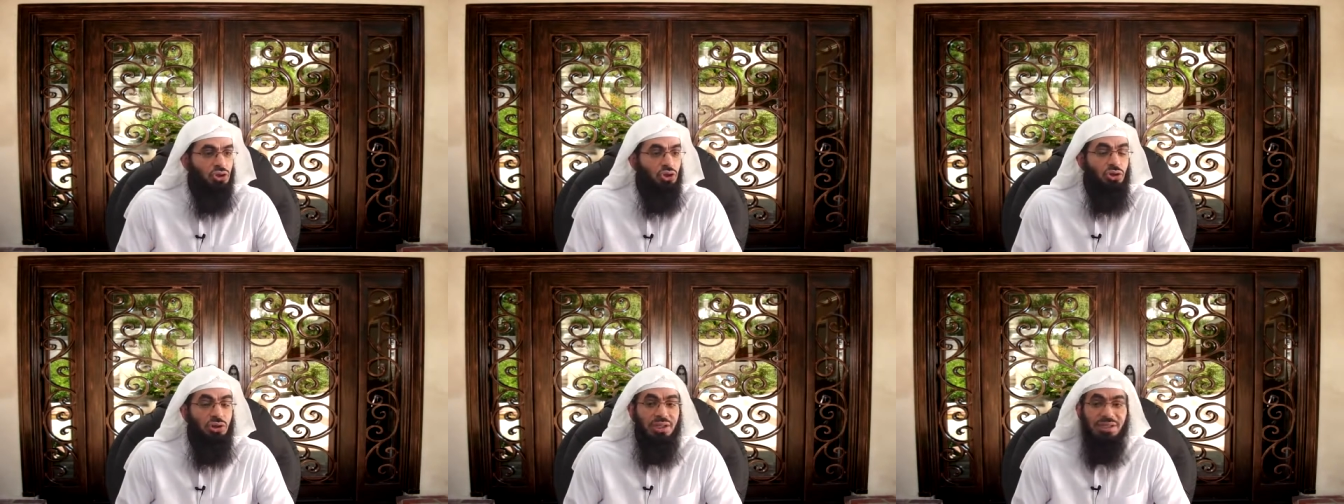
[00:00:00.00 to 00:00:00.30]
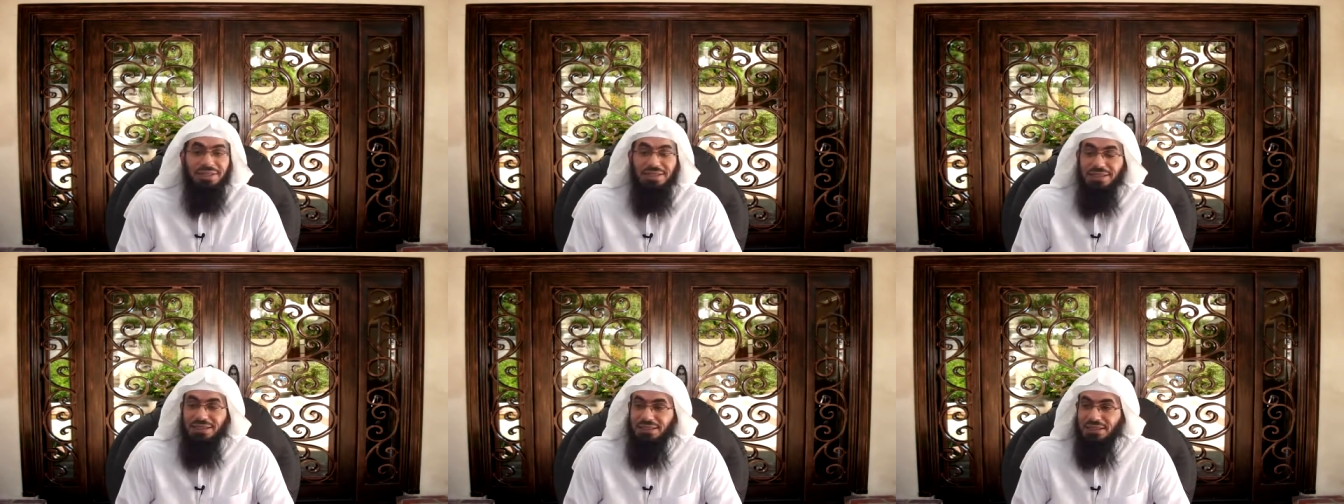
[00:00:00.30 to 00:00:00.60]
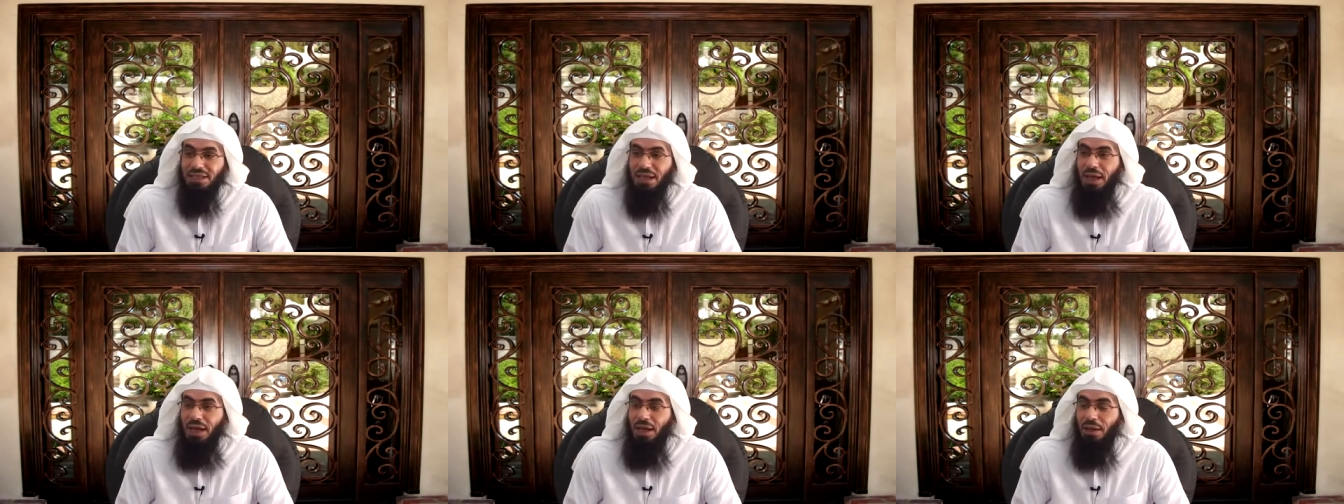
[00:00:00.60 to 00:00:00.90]
So this
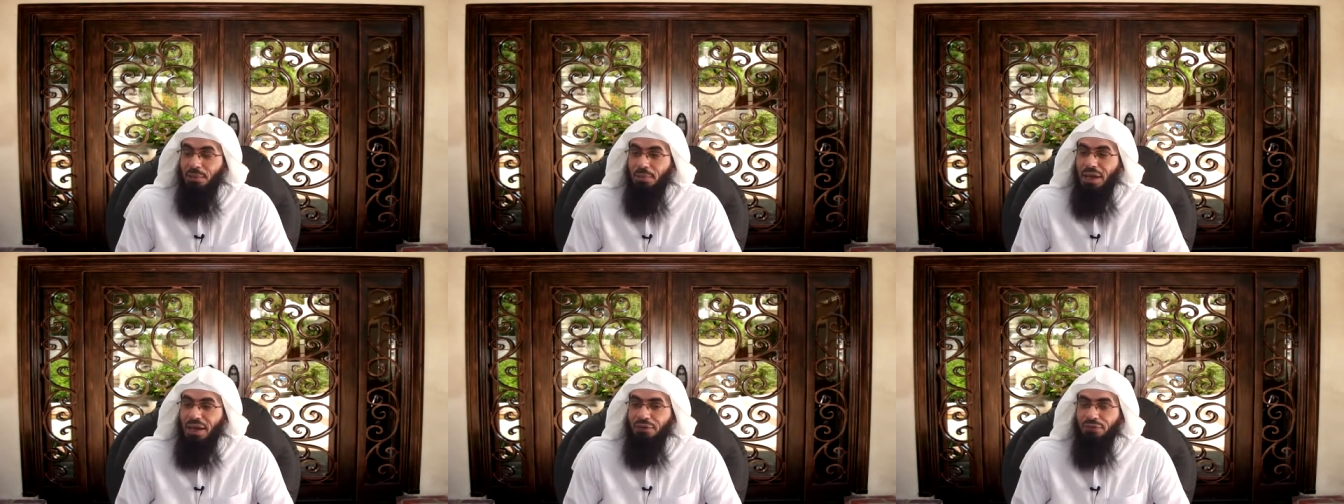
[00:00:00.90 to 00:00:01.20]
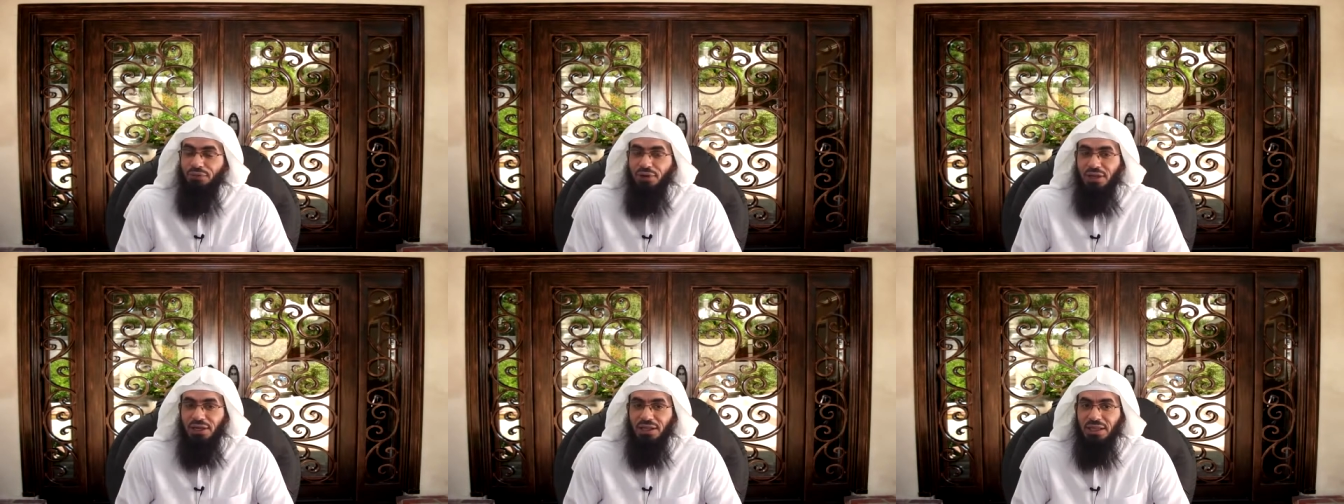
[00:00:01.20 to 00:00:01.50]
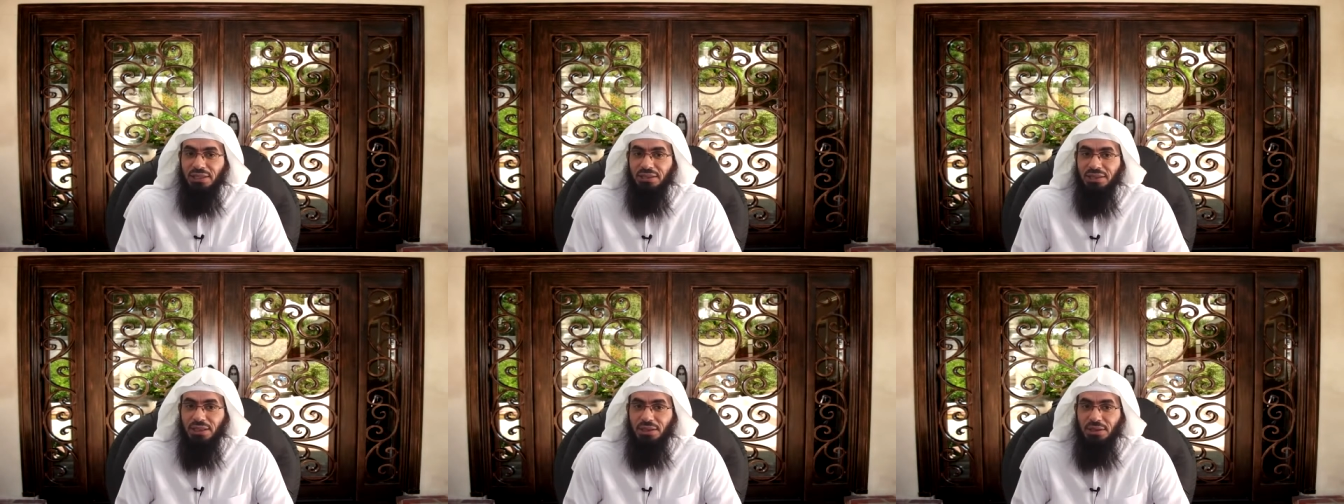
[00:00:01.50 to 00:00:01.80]
is the maghfirah
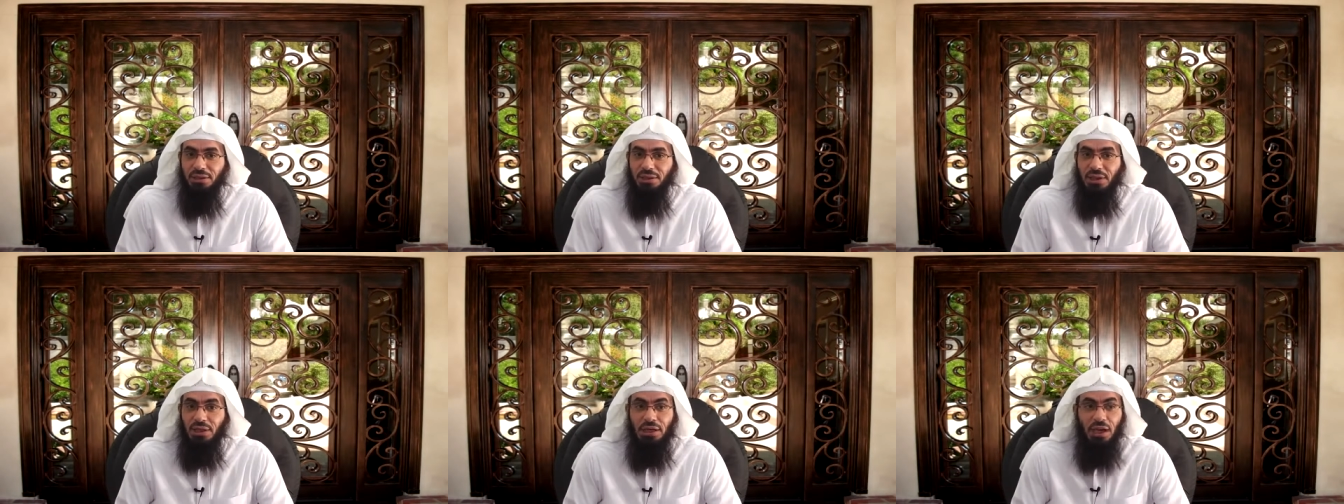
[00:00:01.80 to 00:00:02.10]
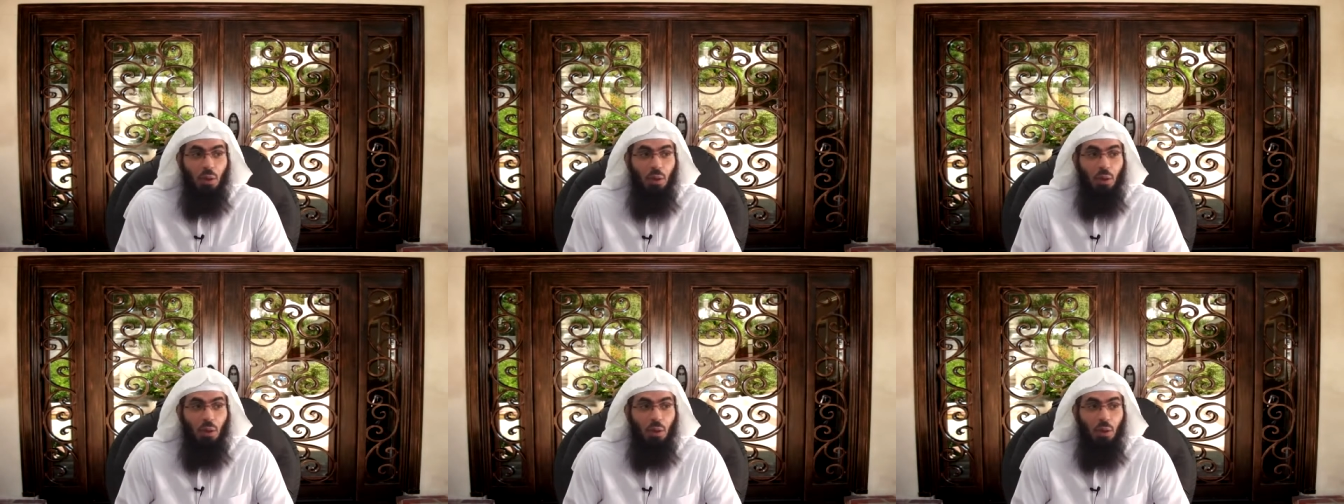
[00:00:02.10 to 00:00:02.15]
they said.